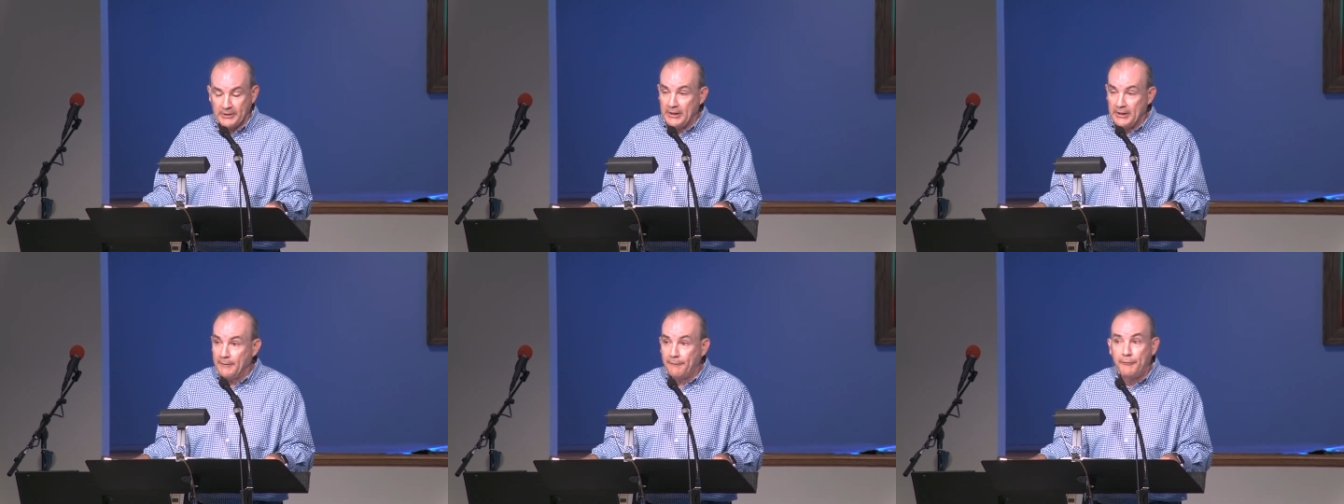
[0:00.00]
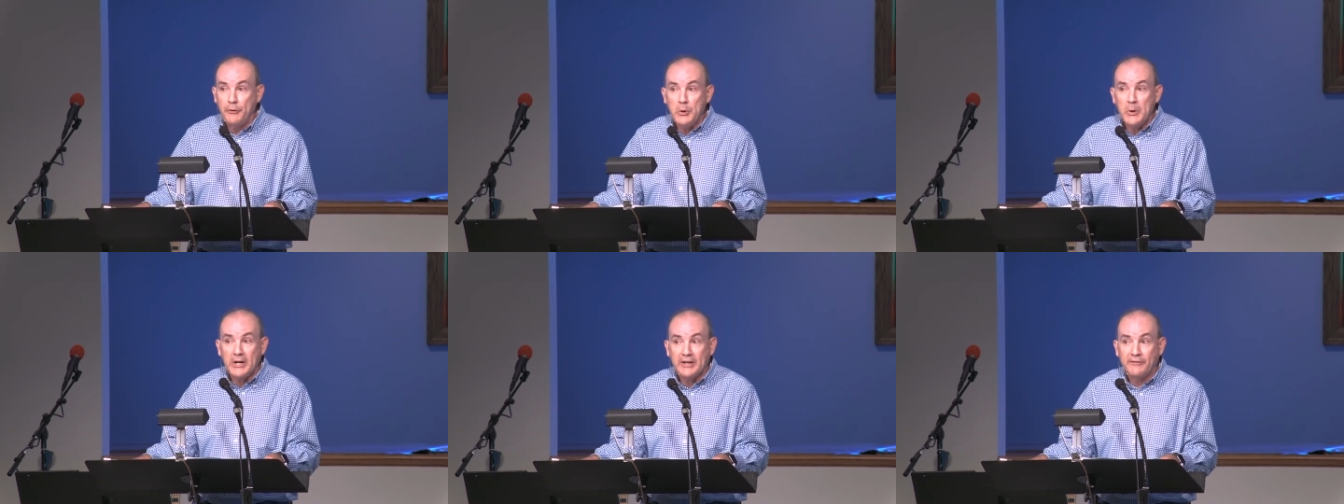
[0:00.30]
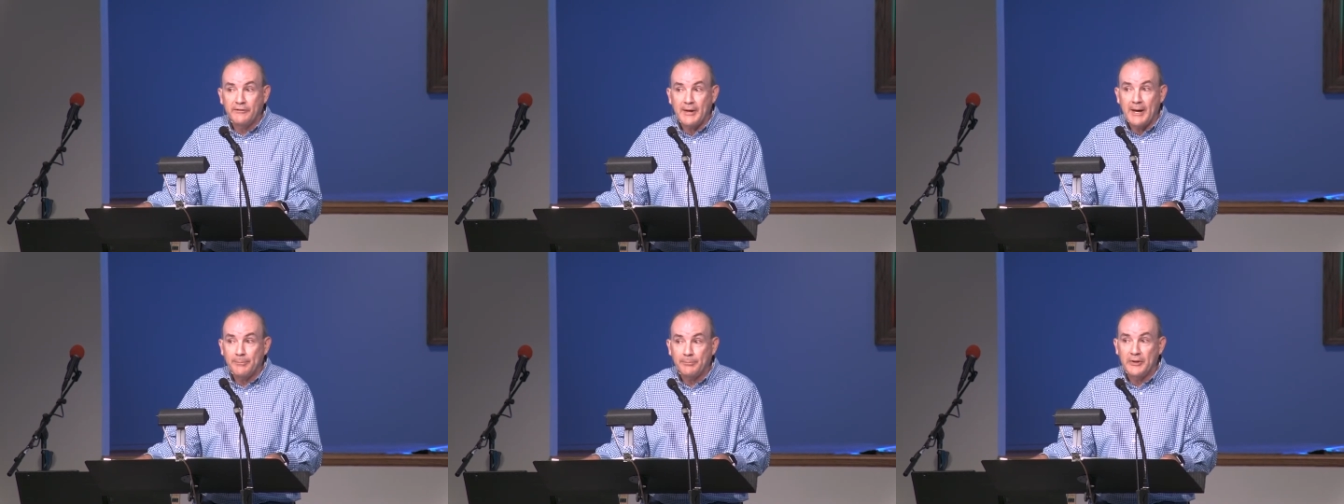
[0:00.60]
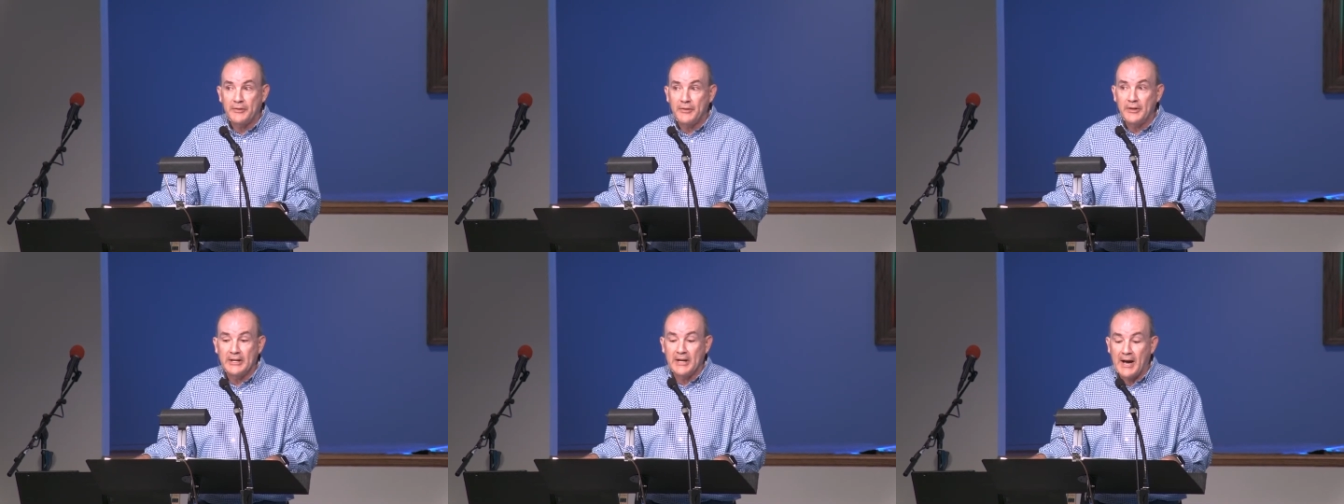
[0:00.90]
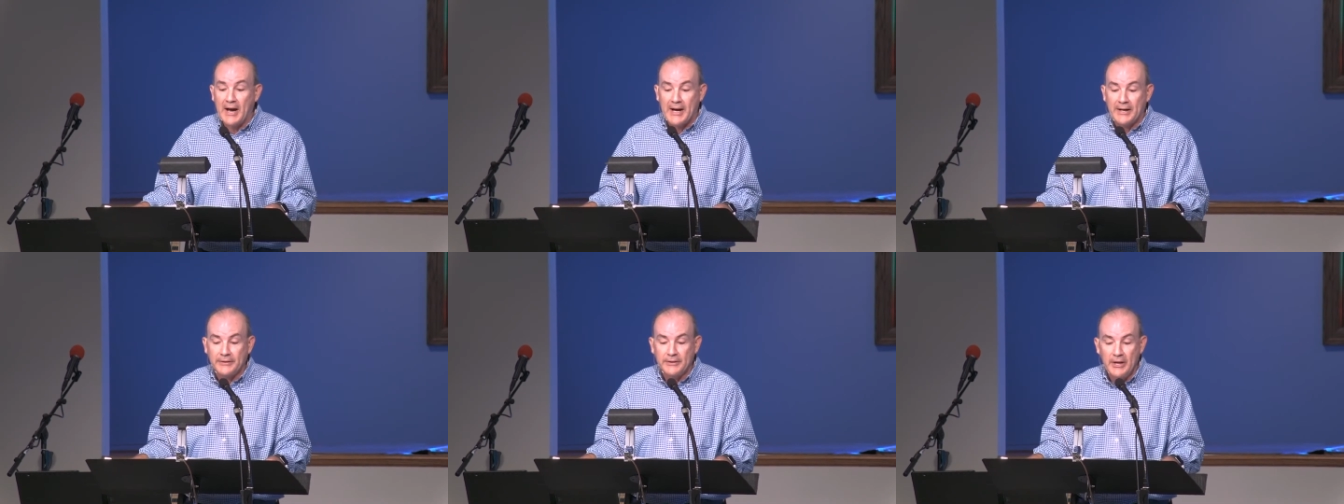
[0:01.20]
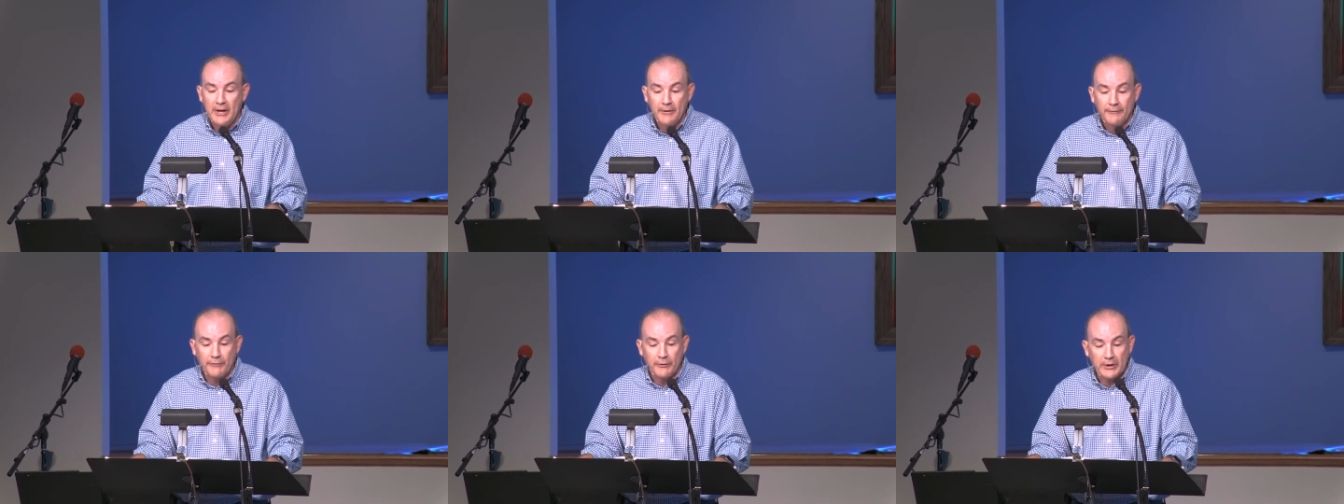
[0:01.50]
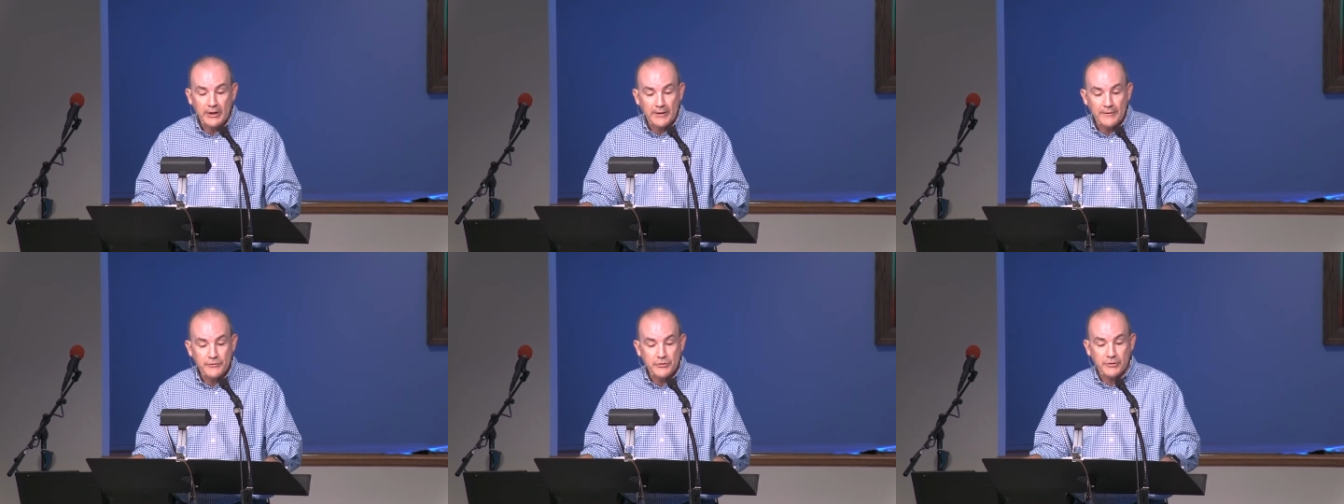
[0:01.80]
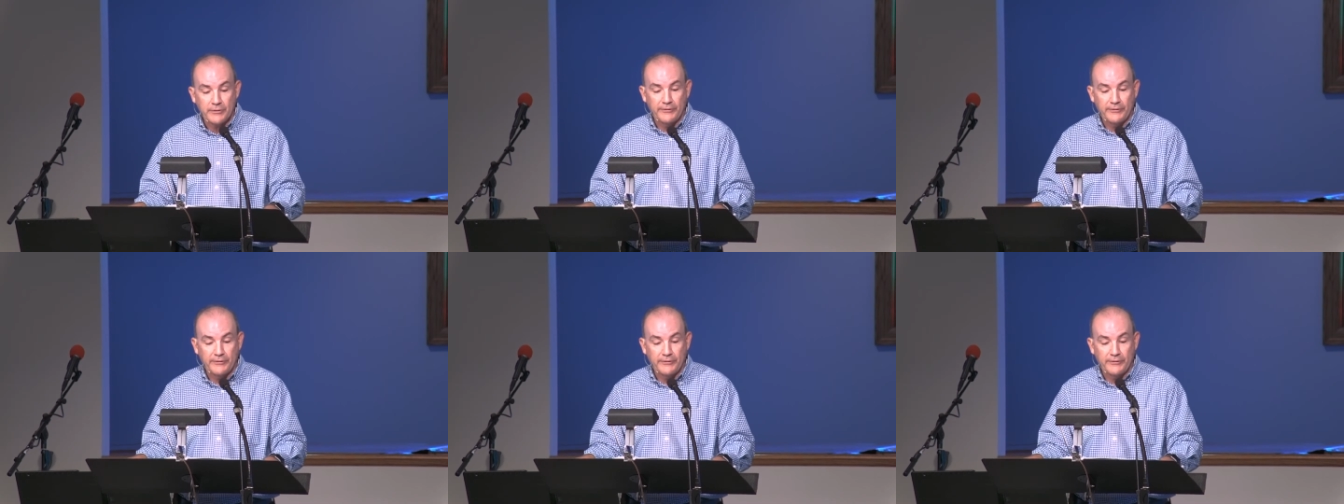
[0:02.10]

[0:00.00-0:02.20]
And if you accept it, then God forgives